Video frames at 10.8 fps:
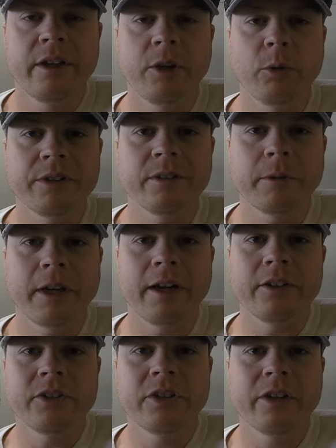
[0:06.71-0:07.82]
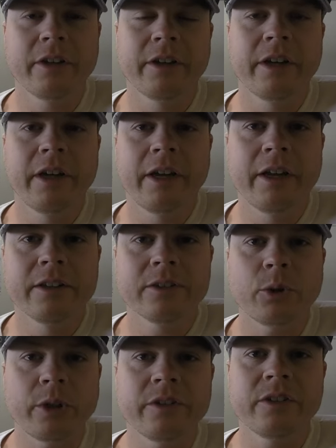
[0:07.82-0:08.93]
Hey, what's up guys, it's
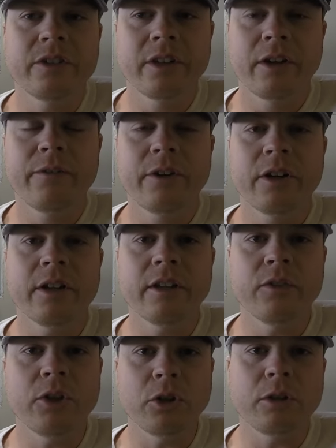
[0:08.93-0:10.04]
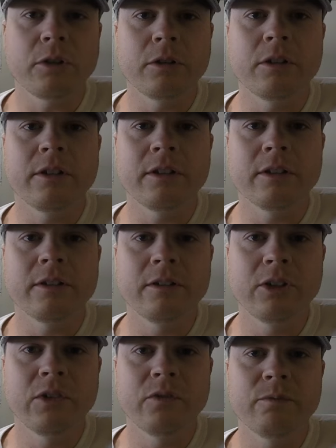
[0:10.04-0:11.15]
Chris. I figured I'd give you a little
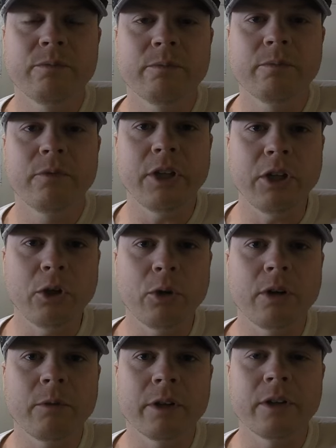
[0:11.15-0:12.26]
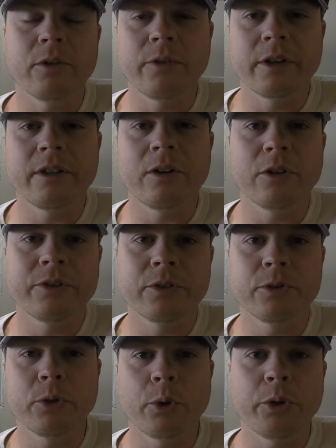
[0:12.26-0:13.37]
video. I wouldn't know if I'd call this
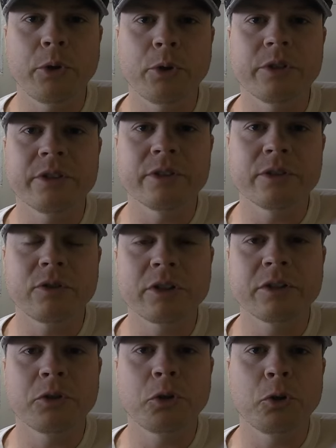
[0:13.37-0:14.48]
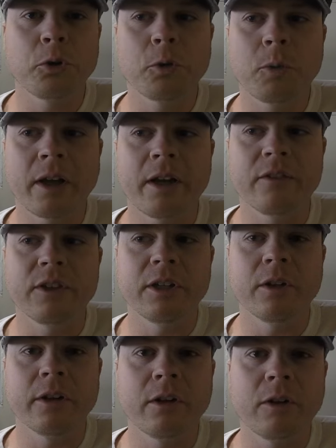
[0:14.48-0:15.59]
tutorial or just instructional or what kind of
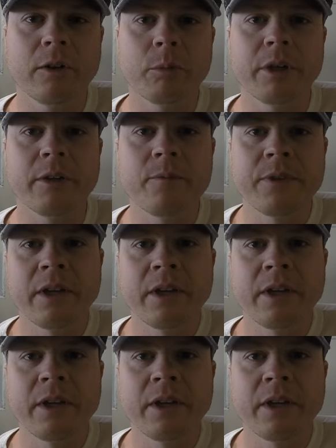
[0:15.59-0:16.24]
video I'd call it, but